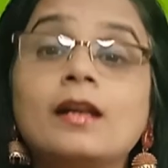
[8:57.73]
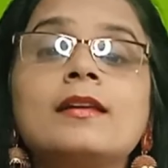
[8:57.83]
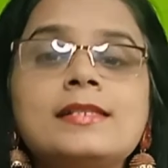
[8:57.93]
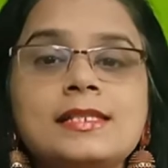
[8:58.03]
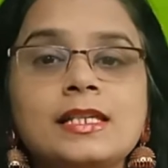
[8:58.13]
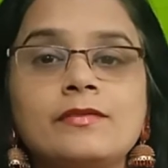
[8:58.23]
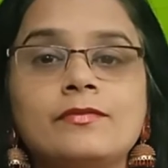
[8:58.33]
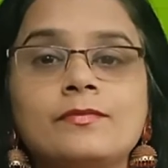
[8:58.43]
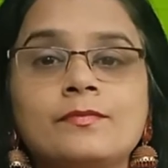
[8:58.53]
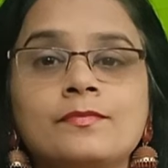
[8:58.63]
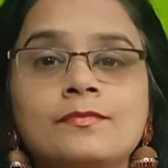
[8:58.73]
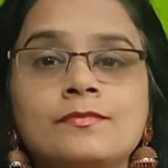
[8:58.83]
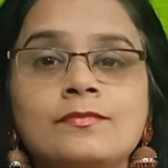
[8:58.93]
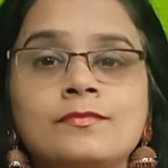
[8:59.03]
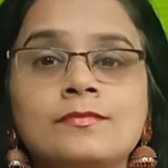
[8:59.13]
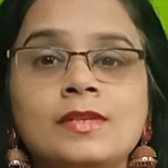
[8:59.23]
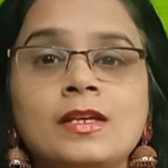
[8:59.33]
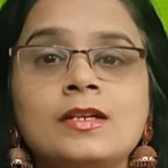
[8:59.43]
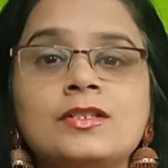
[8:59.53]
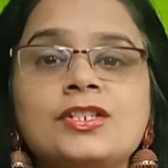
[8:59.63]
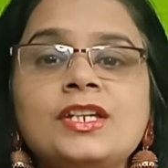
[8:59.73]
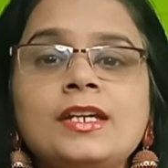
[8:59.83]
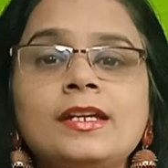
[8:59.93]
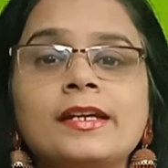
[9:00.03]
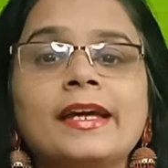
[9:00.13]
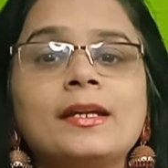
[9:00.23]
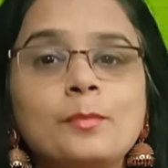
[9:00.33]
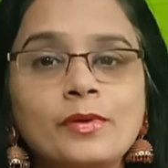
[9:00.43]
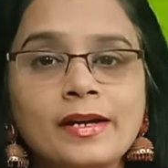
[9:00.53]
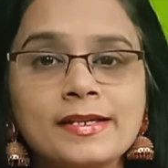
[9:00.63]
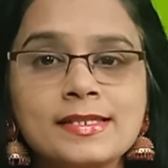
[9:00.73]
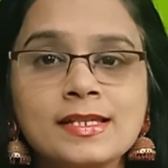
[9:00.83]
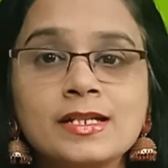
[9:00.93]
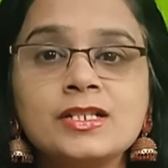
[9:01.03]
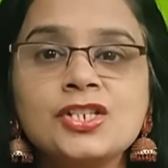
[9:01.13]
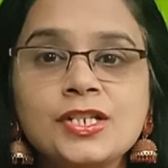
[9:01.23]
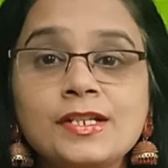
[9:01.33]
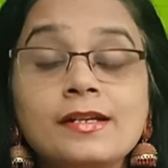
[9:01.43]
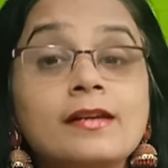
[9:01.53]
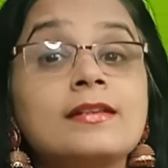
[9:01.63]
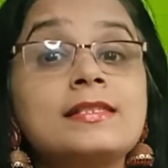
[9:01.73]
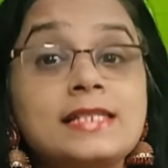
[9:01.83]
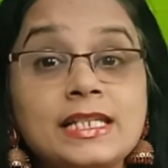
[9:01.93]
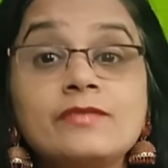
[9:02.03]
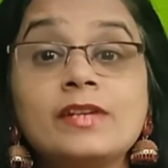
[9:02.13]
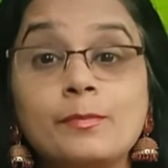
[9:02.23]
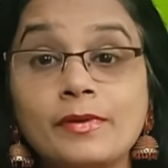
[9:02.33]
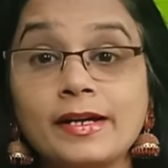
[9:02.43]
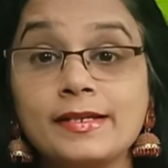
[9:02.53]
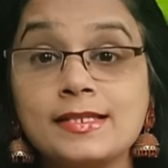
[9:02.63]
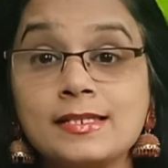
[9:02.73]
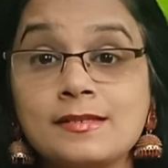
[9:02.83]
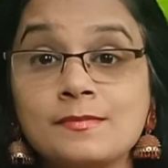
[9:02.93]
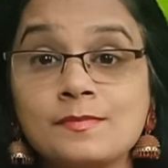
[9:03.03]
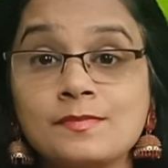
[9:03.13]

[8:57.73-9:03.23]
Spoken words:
receive. She get a prize. She received a prize.